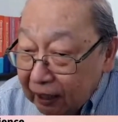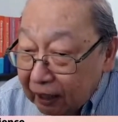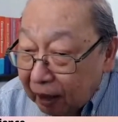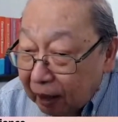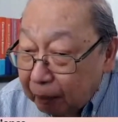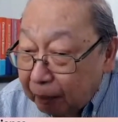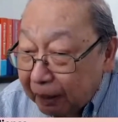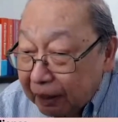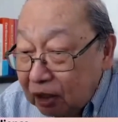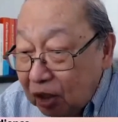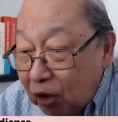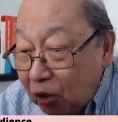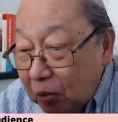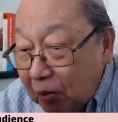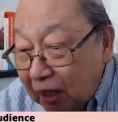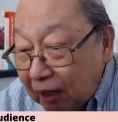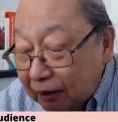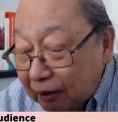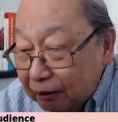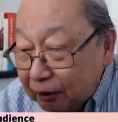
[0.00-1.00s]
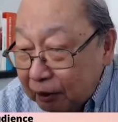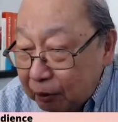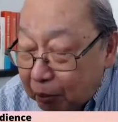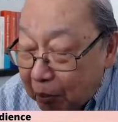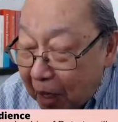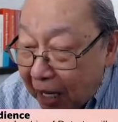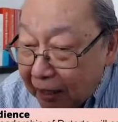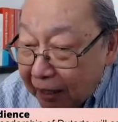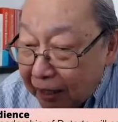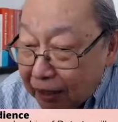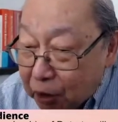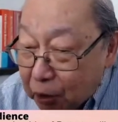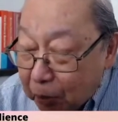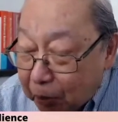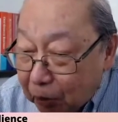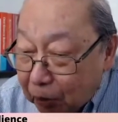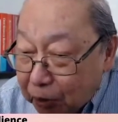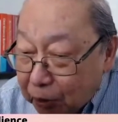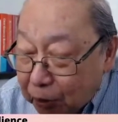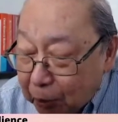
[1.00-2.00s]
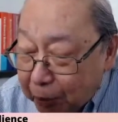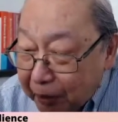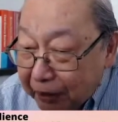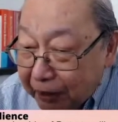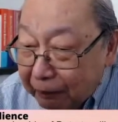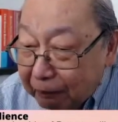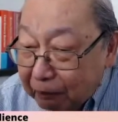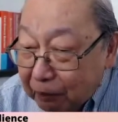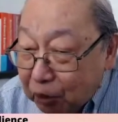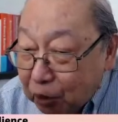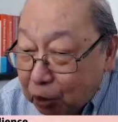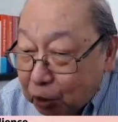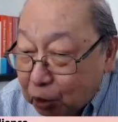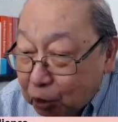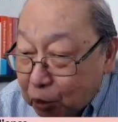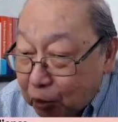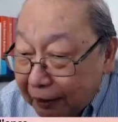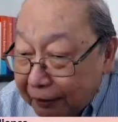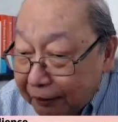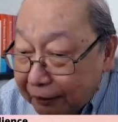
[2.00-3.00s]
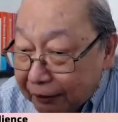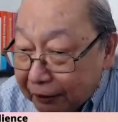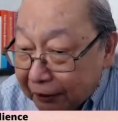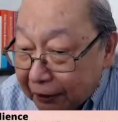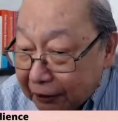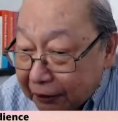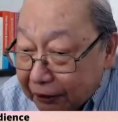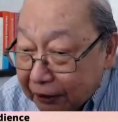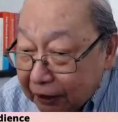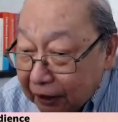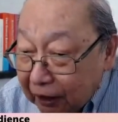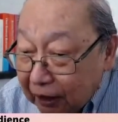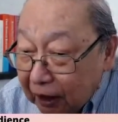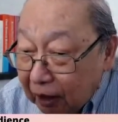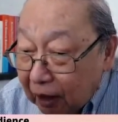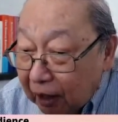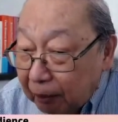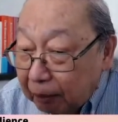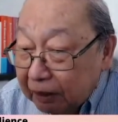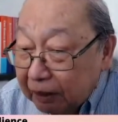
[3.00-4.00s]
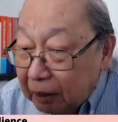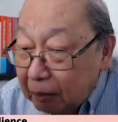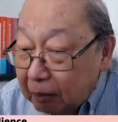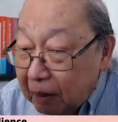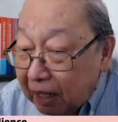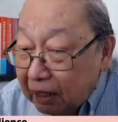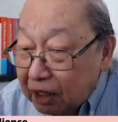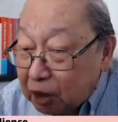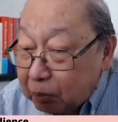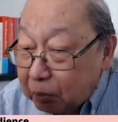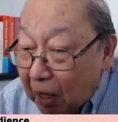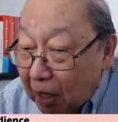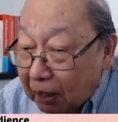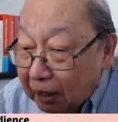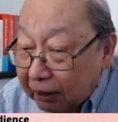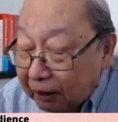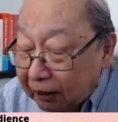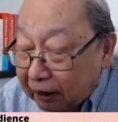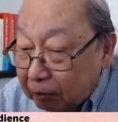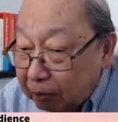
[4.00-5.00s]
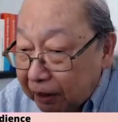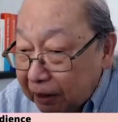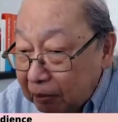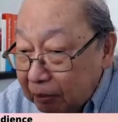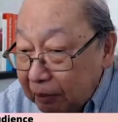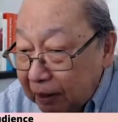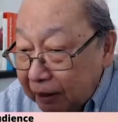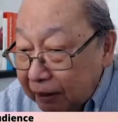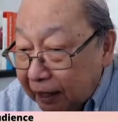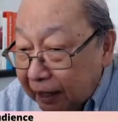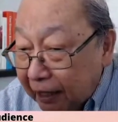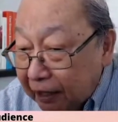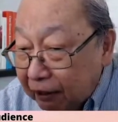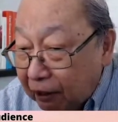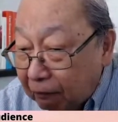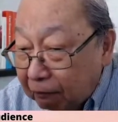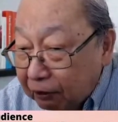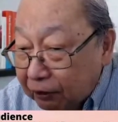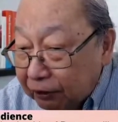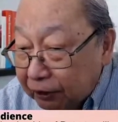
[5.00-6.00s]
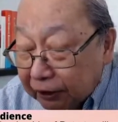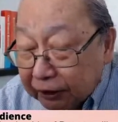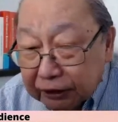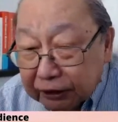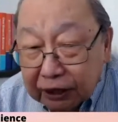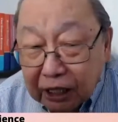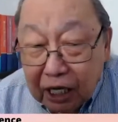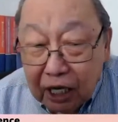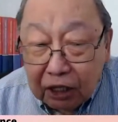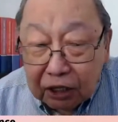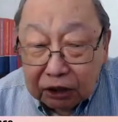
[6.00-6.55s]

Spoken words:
But no money is supposed to be given to surrenderers, but the money is pocketed by the military officers.